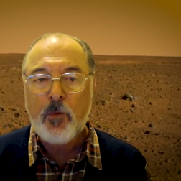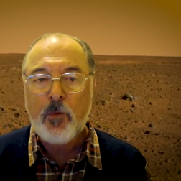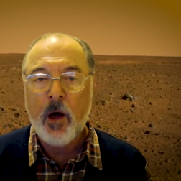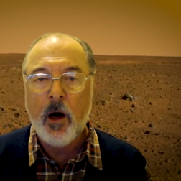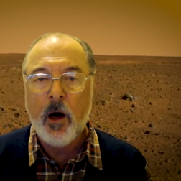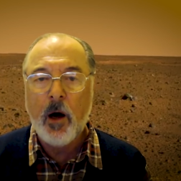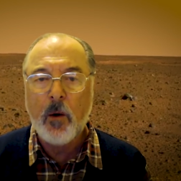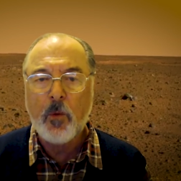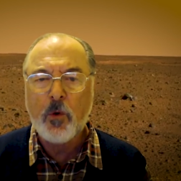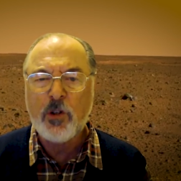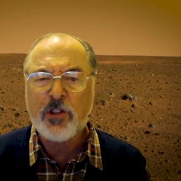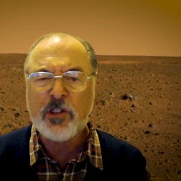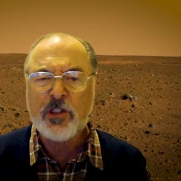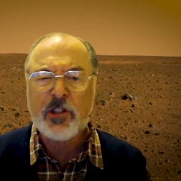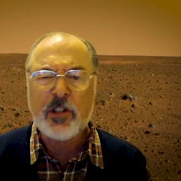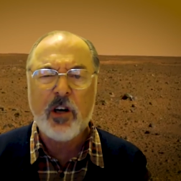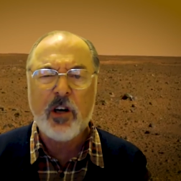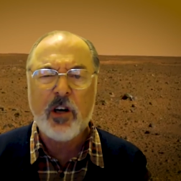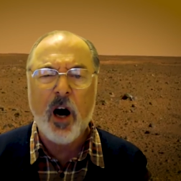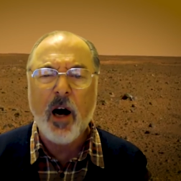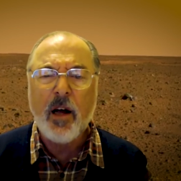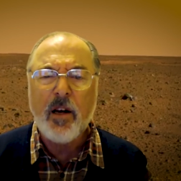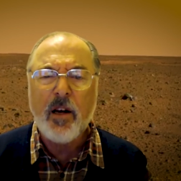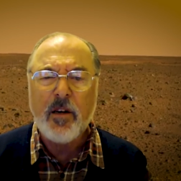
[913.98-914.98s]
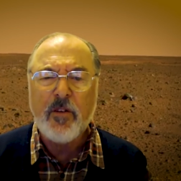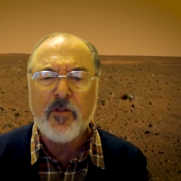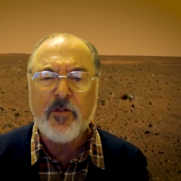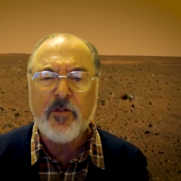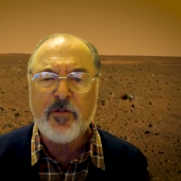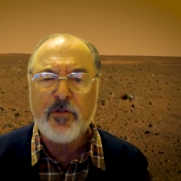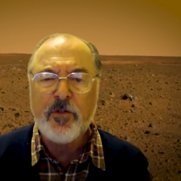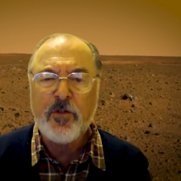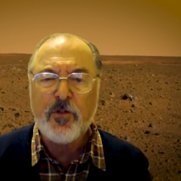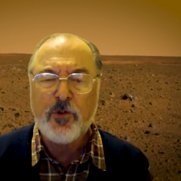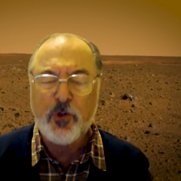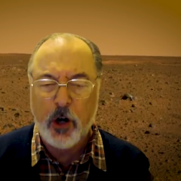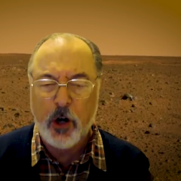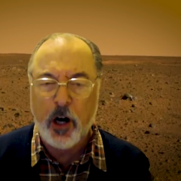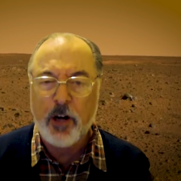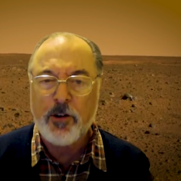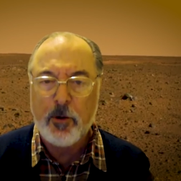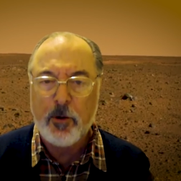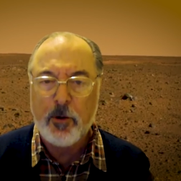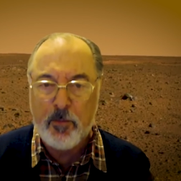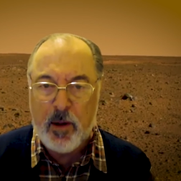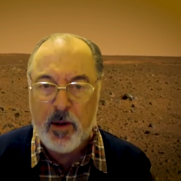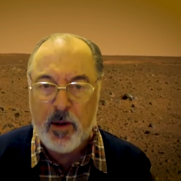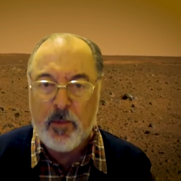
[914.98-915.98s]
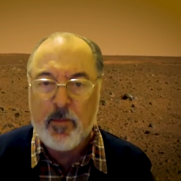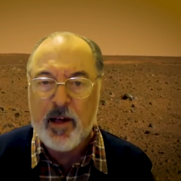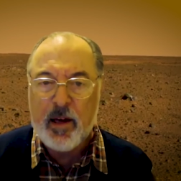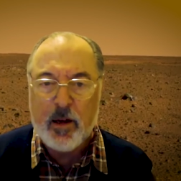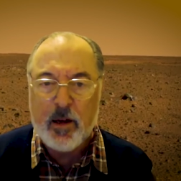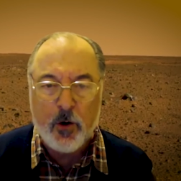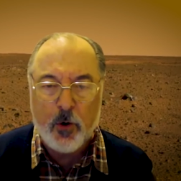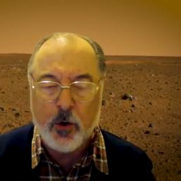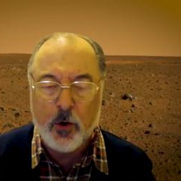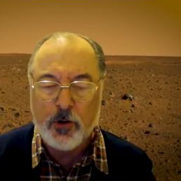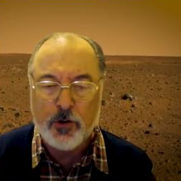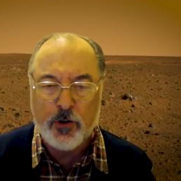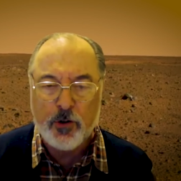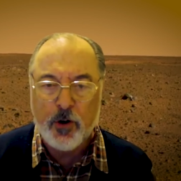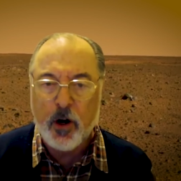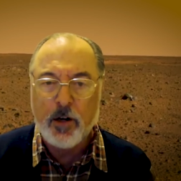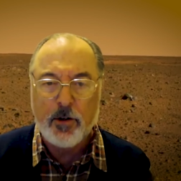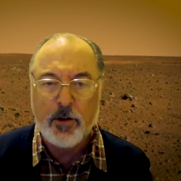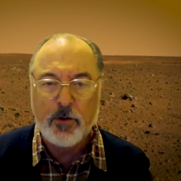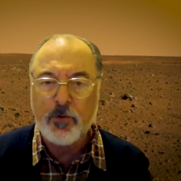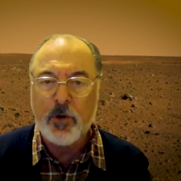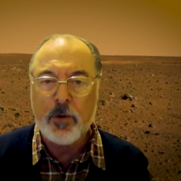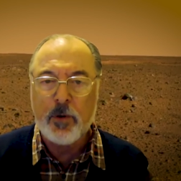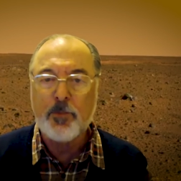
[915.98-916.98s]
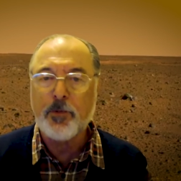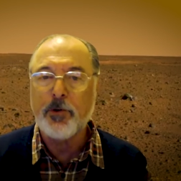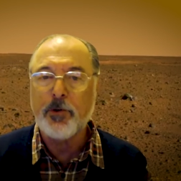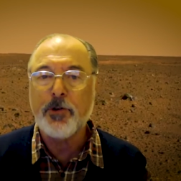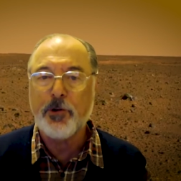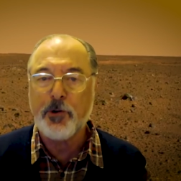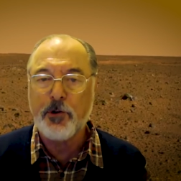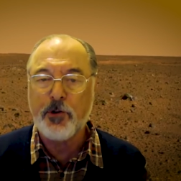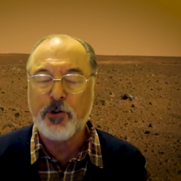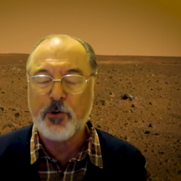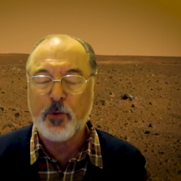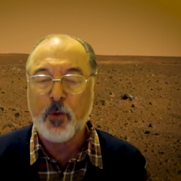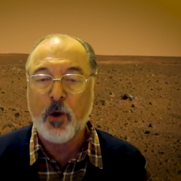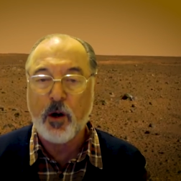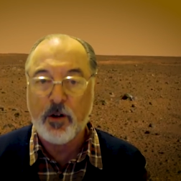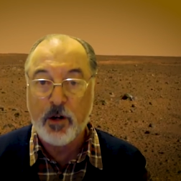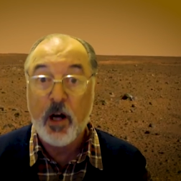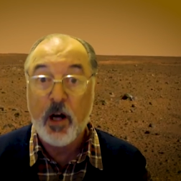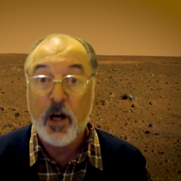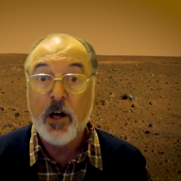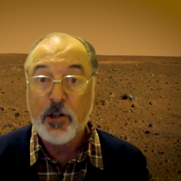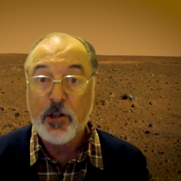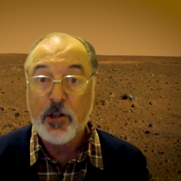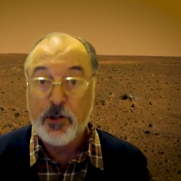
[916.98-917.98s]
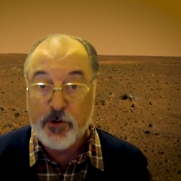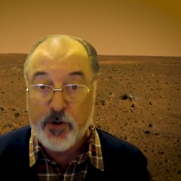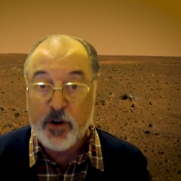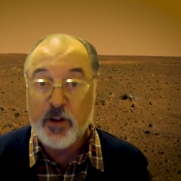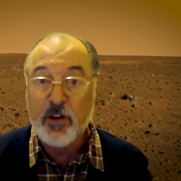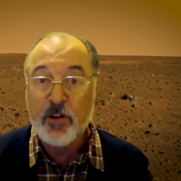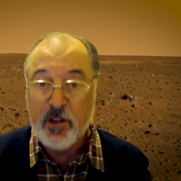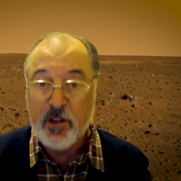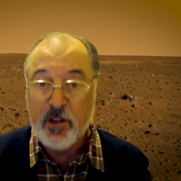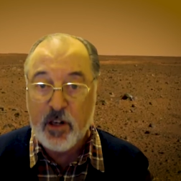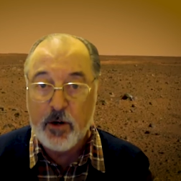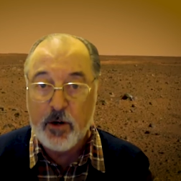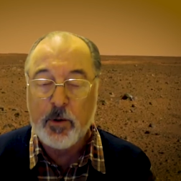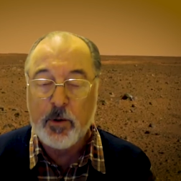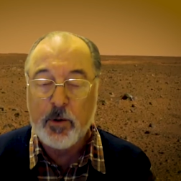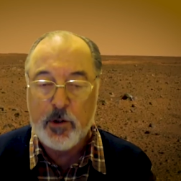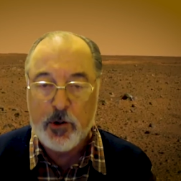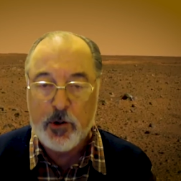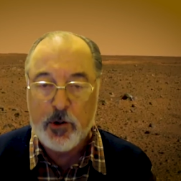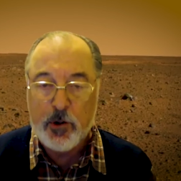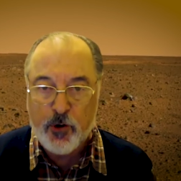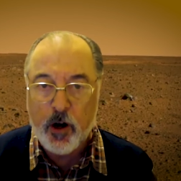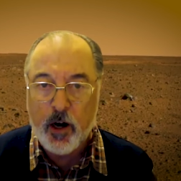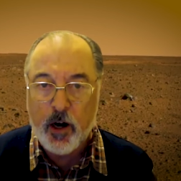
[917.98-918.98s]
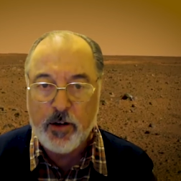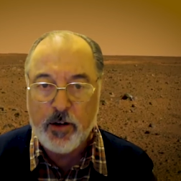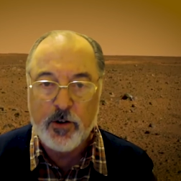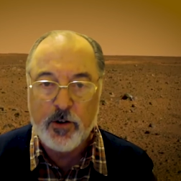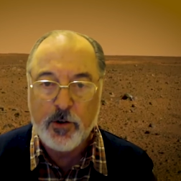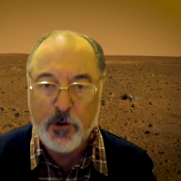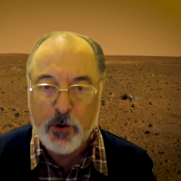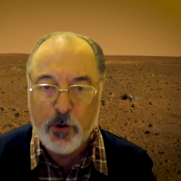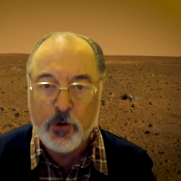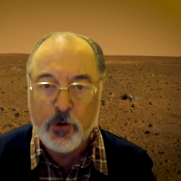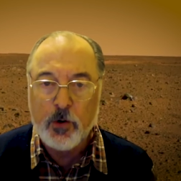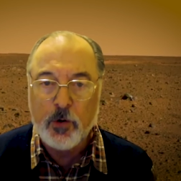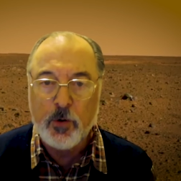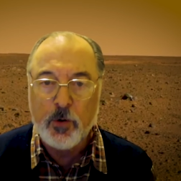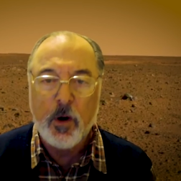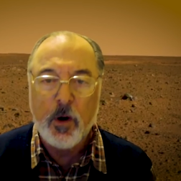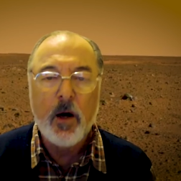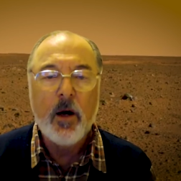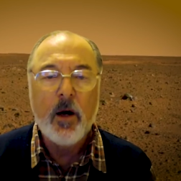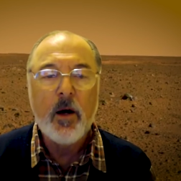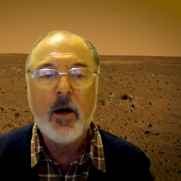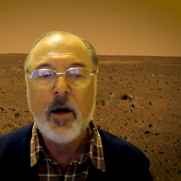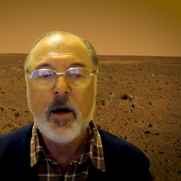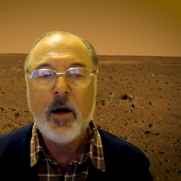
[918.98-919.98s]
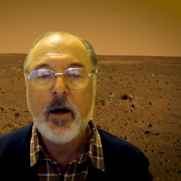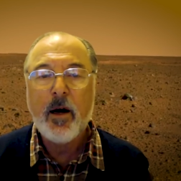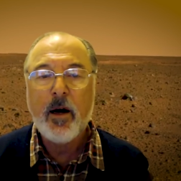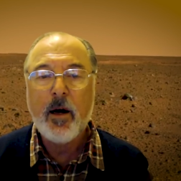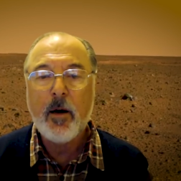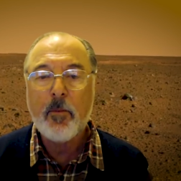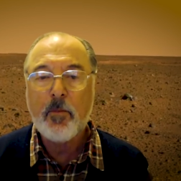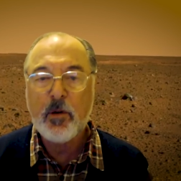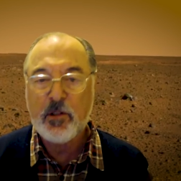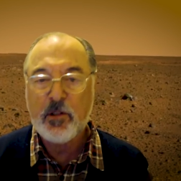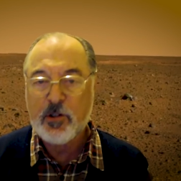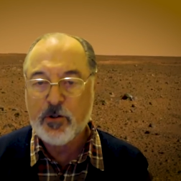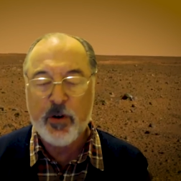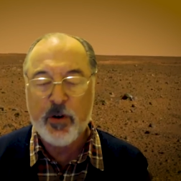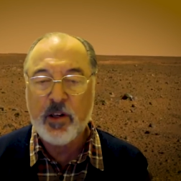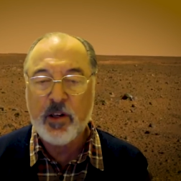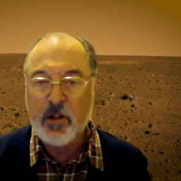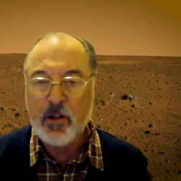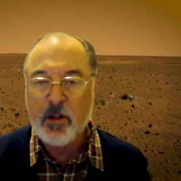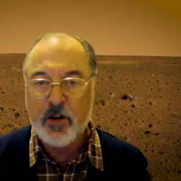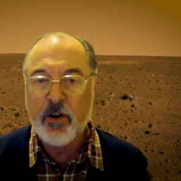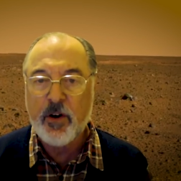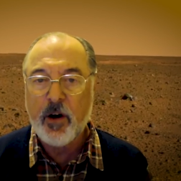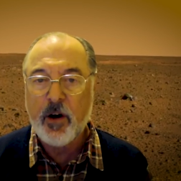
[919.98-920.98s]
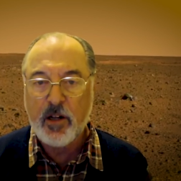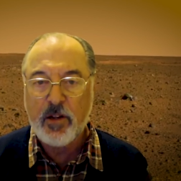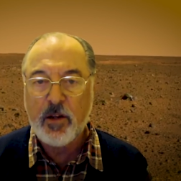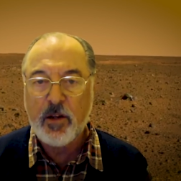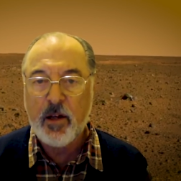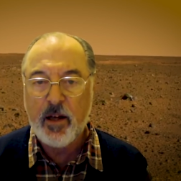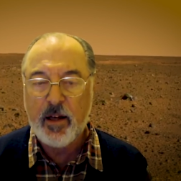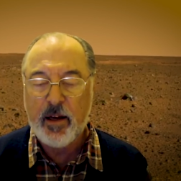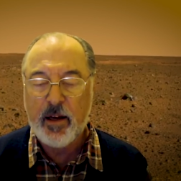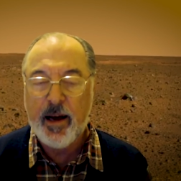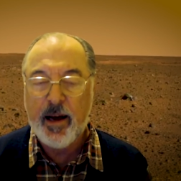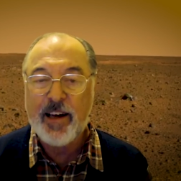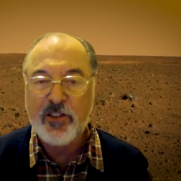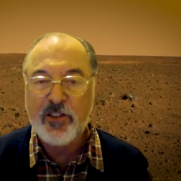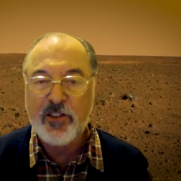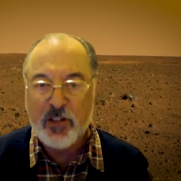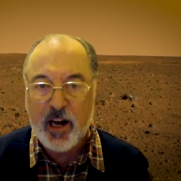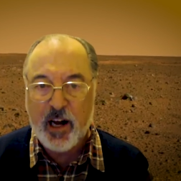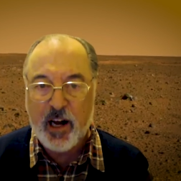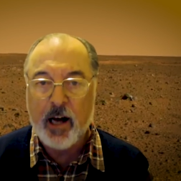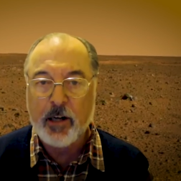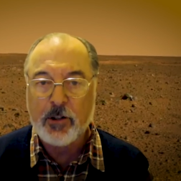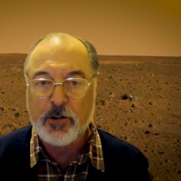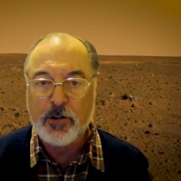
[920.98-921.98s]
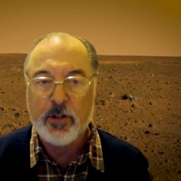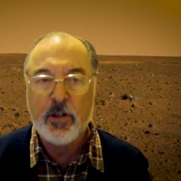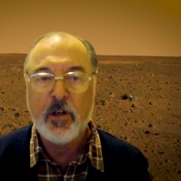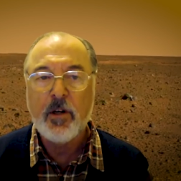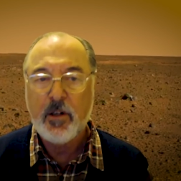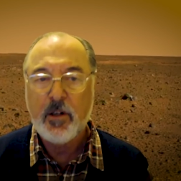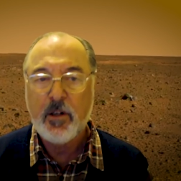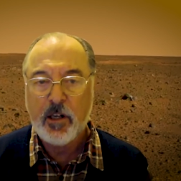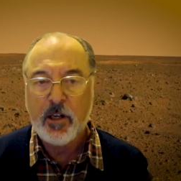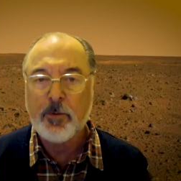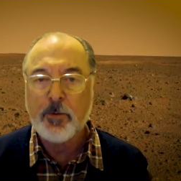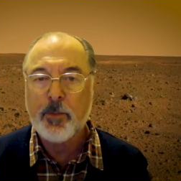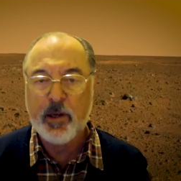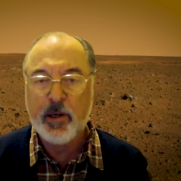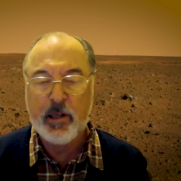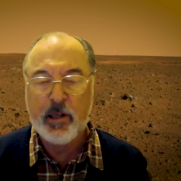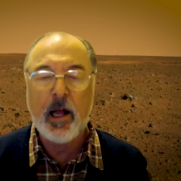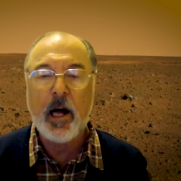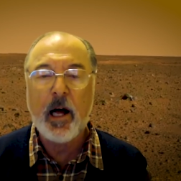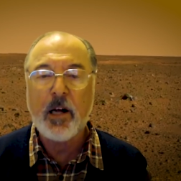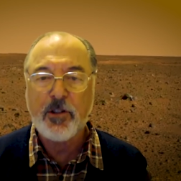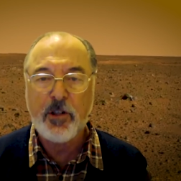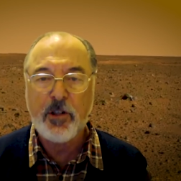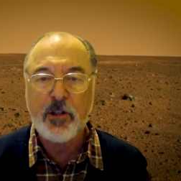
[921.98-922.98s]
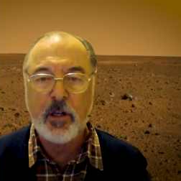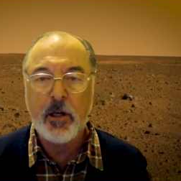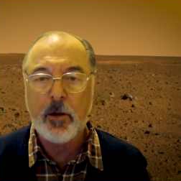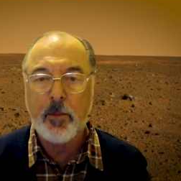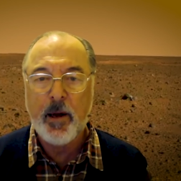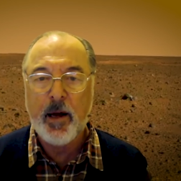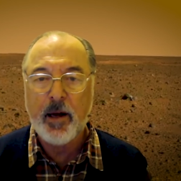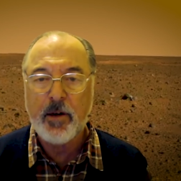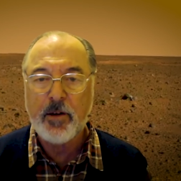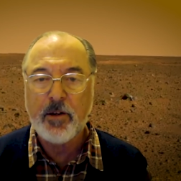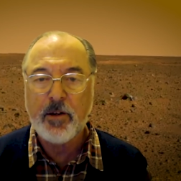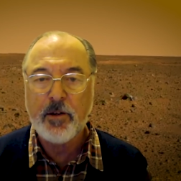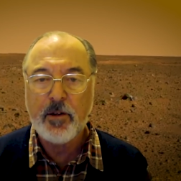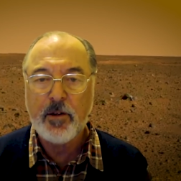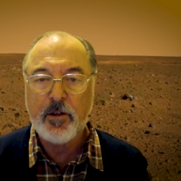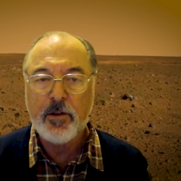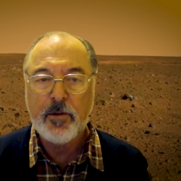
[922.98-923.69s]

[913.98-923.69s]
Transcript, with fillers: Uh, which kind of tried to mimic or tried to reproduce what string theory is trying to do. Uh, but string theory, I think, as such, has been largely abandoned.